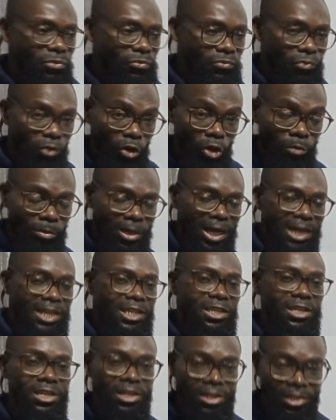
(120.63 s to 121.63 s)
Volume can
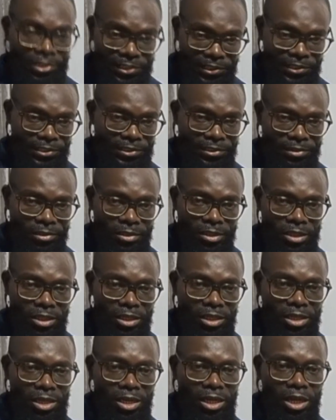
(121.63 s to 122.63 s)
increase,
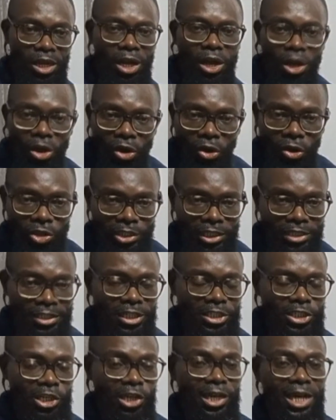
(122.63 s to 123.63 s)

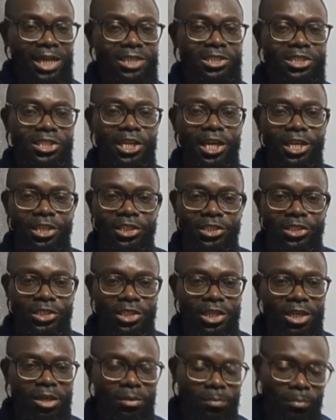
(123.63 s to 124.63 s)
concentration can change,
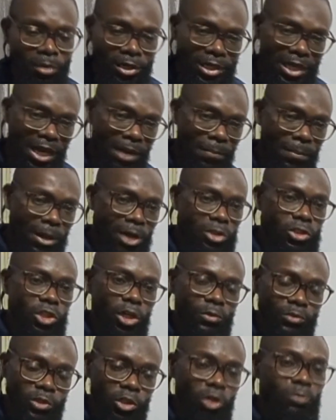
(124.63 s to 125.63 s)
but the amount
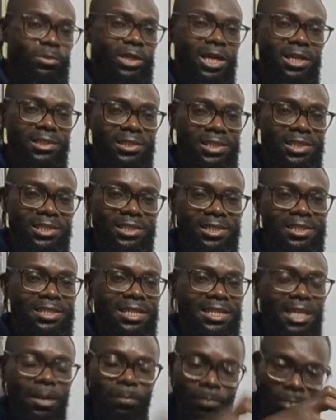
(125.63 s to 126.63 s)
of substances
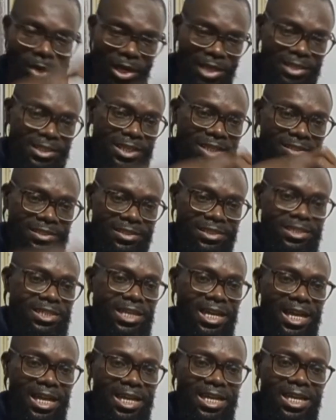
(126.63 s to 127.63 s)
that are present
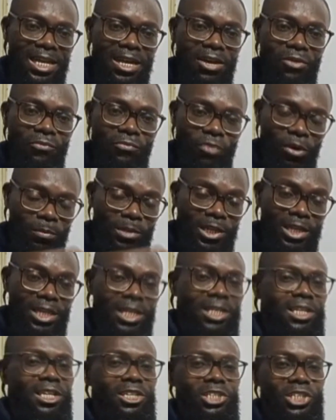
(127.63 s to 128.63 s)
there from
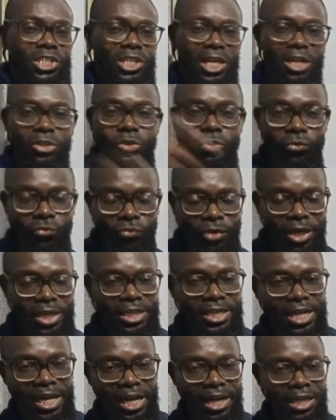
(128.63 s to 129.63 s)
the initial to
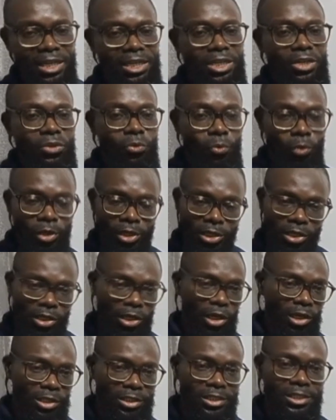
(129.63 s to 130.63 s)
final will
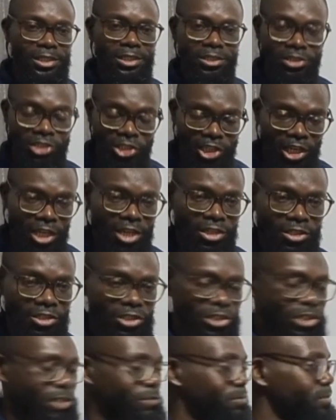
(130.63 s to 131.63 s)
not
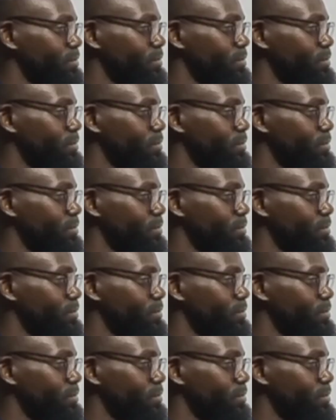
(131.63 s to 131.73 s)
change.